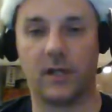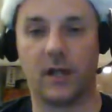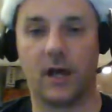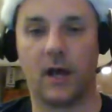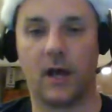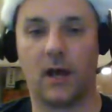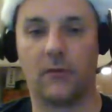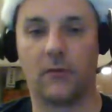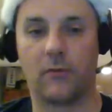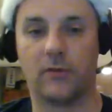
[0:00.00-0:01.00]
I
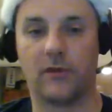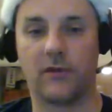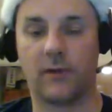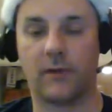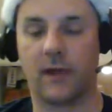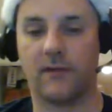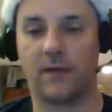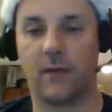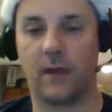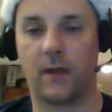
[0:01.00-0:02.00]
want to wish everybody out
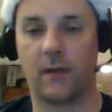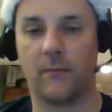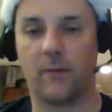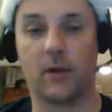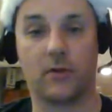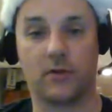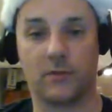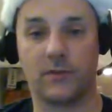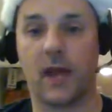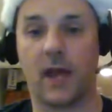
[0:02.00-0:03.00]
there a Merry
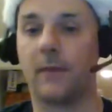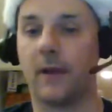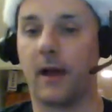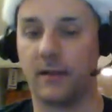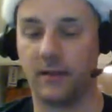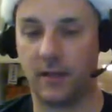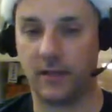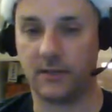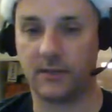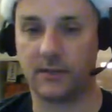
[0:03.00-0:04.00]
Christmas, a Happy Holidays.